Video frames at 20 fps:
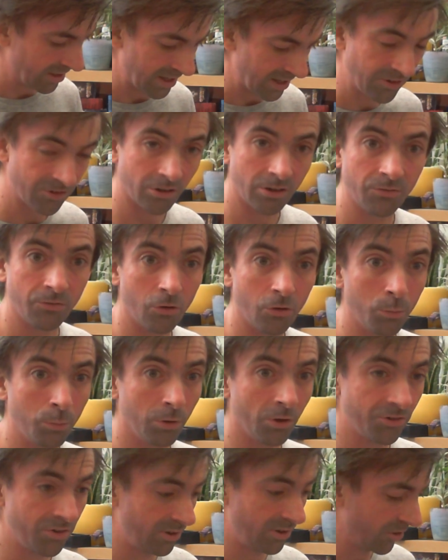hit on a
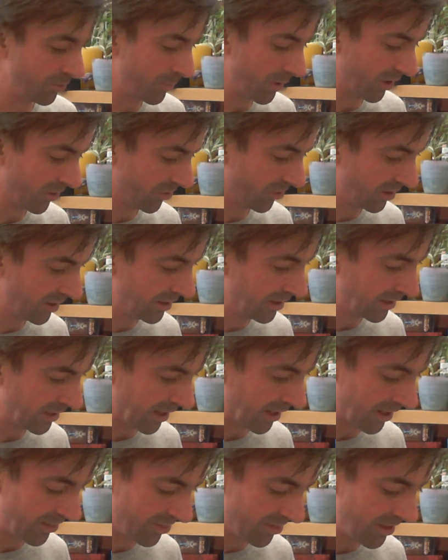4+ in this magazine.
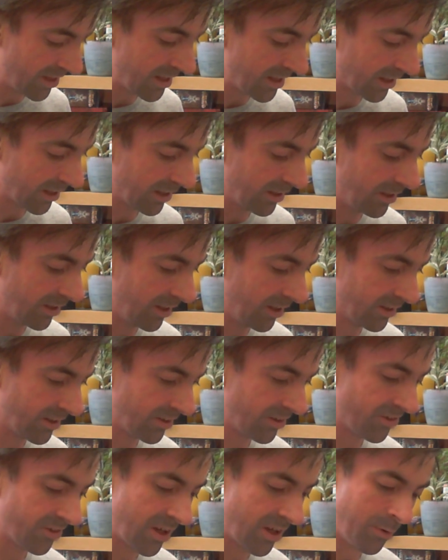I think it
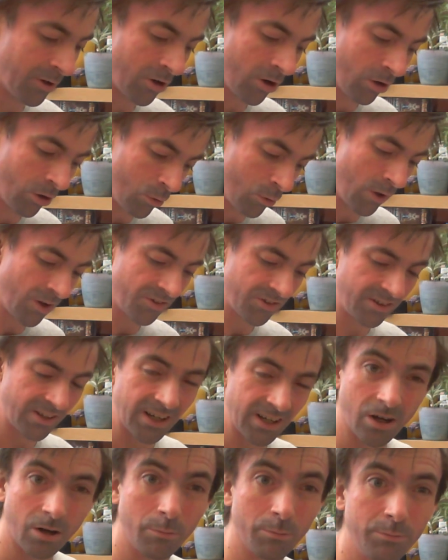did the same in Conquest, and
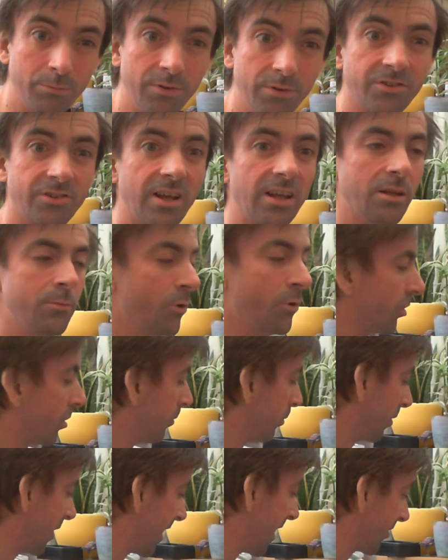then it got slightly more
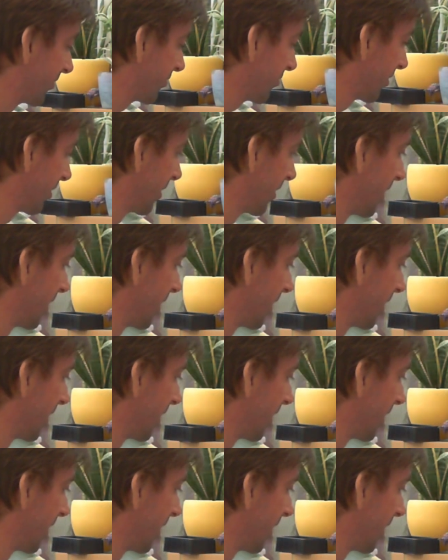complex